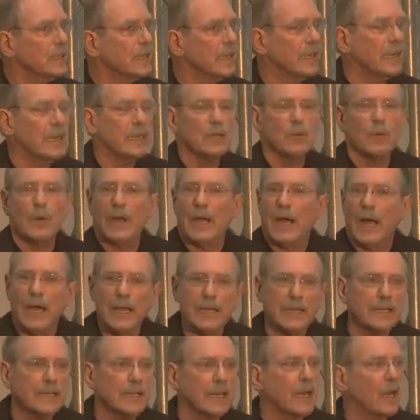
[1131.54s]
in any way
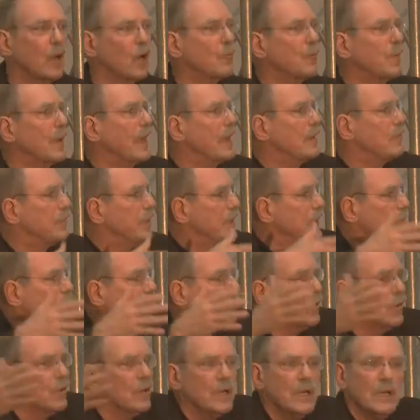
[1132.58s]
I can help and
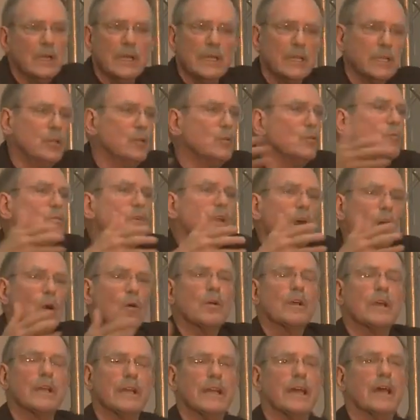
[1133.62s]
people you
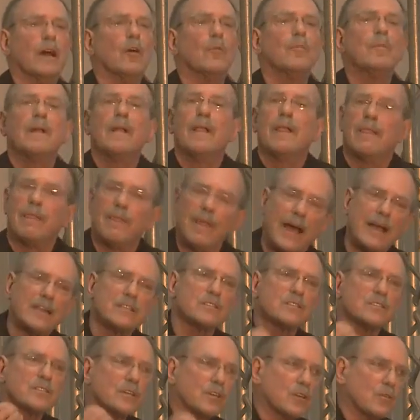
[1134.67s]
know can help,
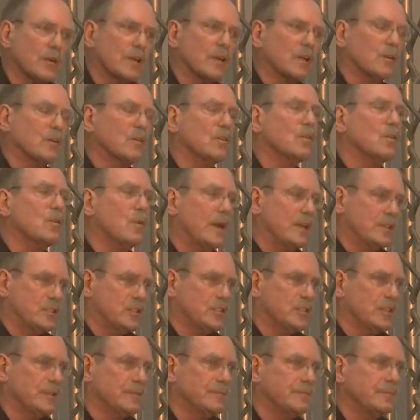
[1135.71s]
that's the critical
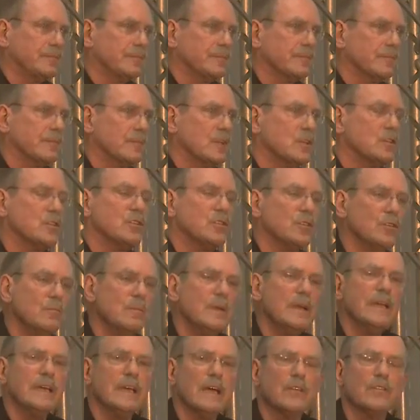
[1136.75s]
question. Too
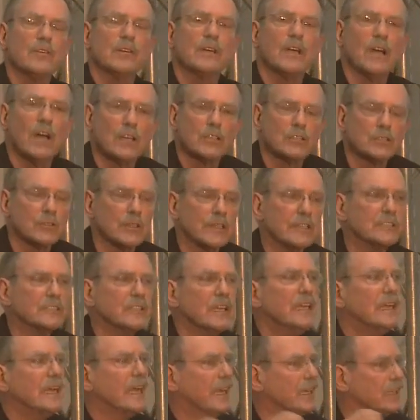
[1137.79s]
many other countries
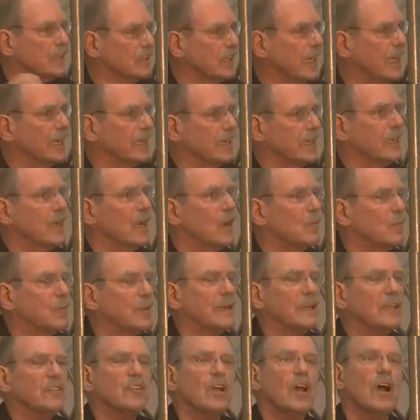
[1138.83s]
and a lot of
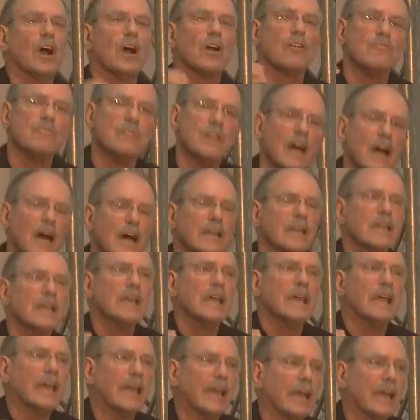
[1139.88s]
companies are not